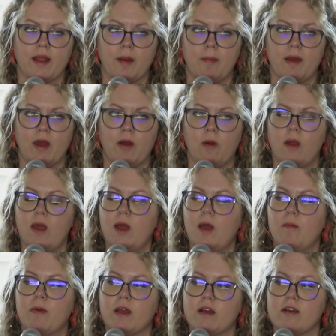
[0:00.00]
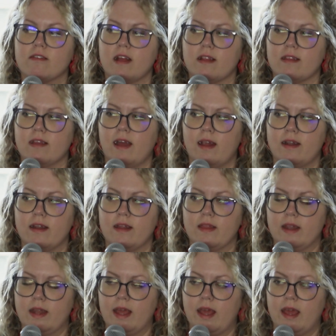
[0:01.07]
about, because at the end of
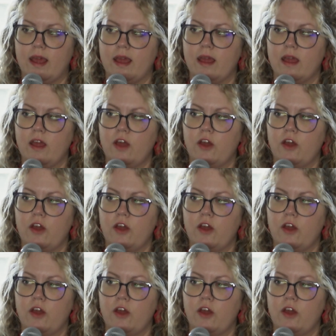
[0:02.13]
the day,